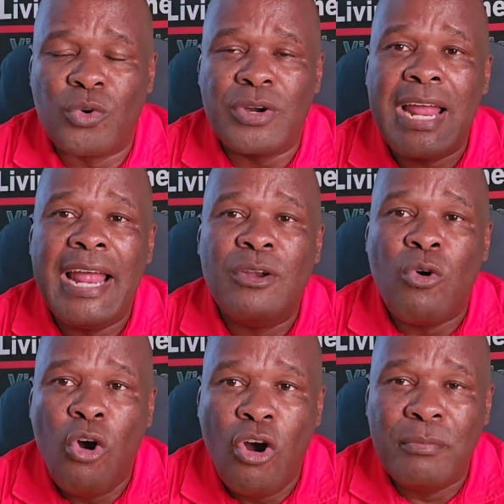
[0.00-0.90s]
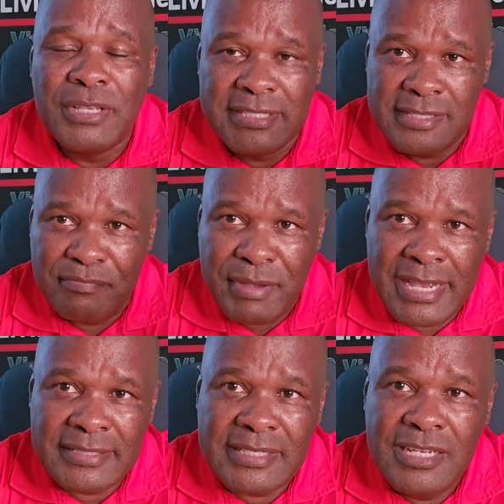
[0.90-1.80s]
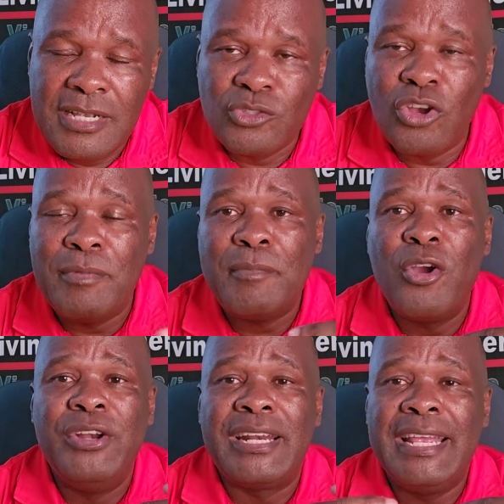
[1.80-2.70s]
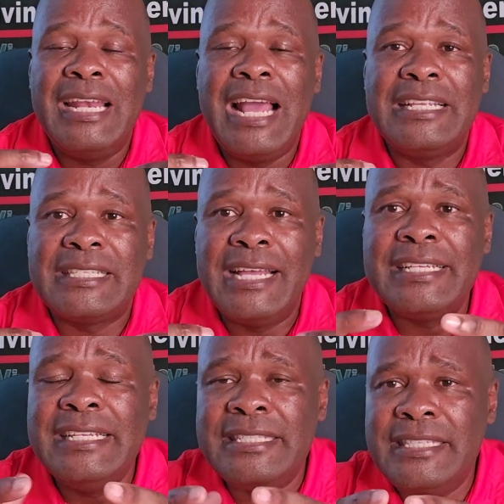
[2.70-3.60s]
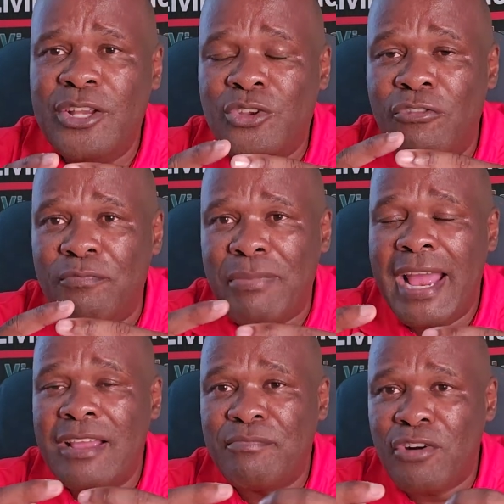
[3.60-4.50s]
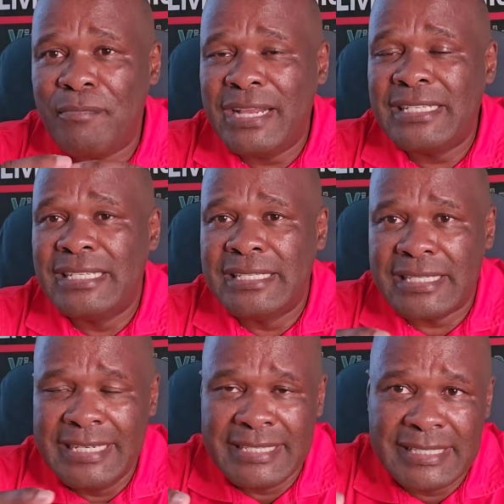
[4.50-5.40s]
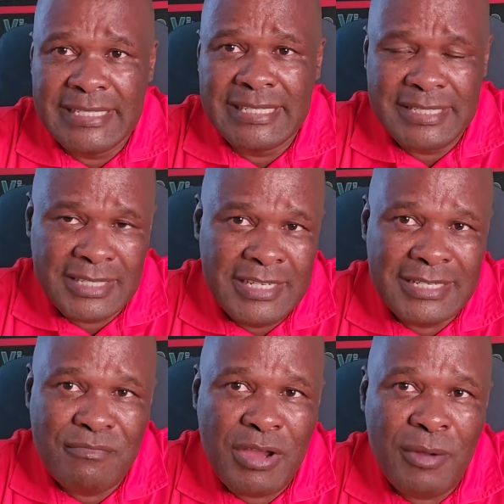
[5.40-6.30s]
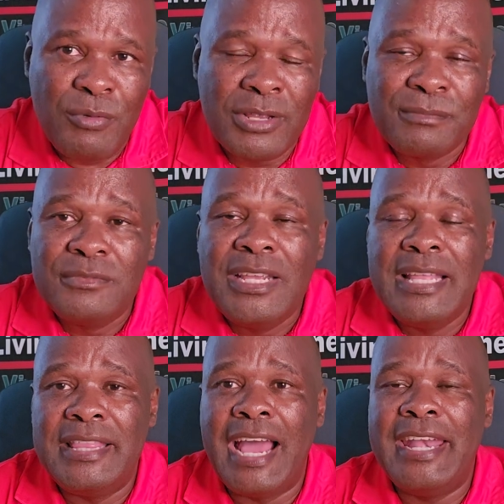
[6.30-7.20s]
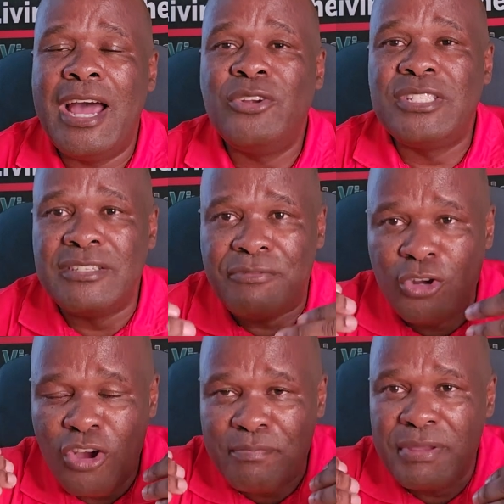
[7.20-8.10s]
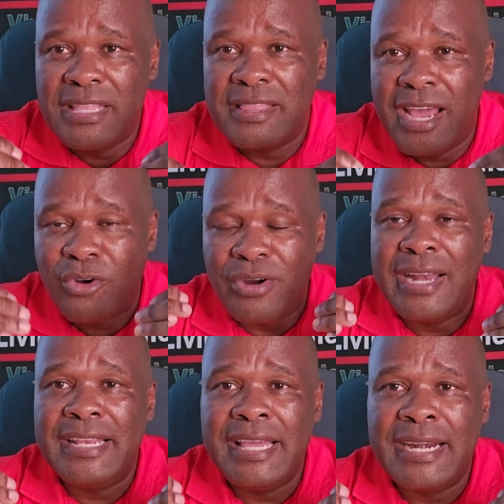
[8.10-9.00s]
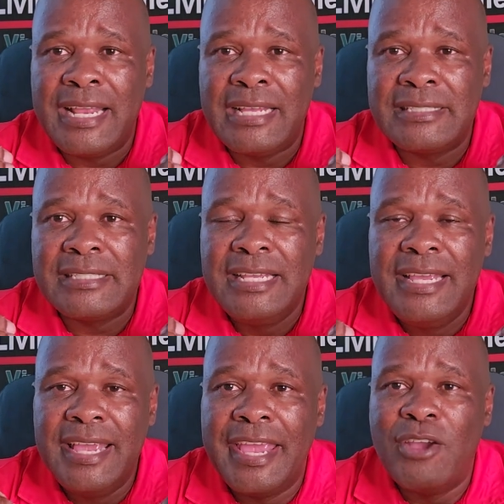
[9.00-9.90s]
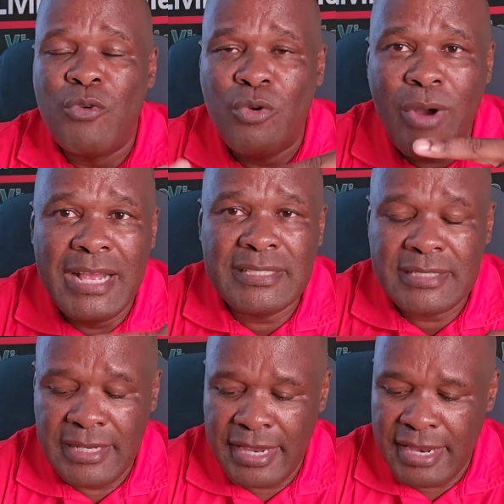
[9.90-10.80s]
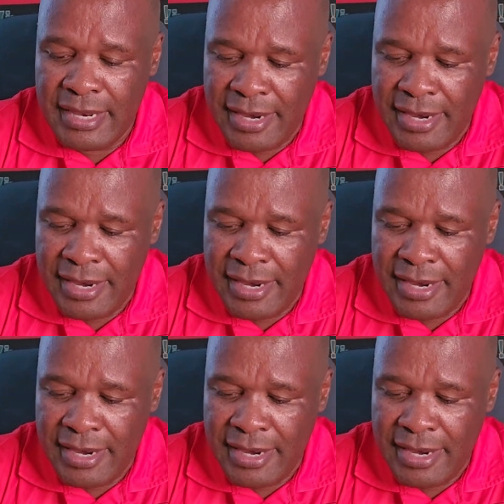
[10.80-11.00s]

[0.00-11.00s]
rural home is the best. So people realize that instead of buying properties in cities in Zimbabwe, they are now developing their rural areas. Uh, we once uh,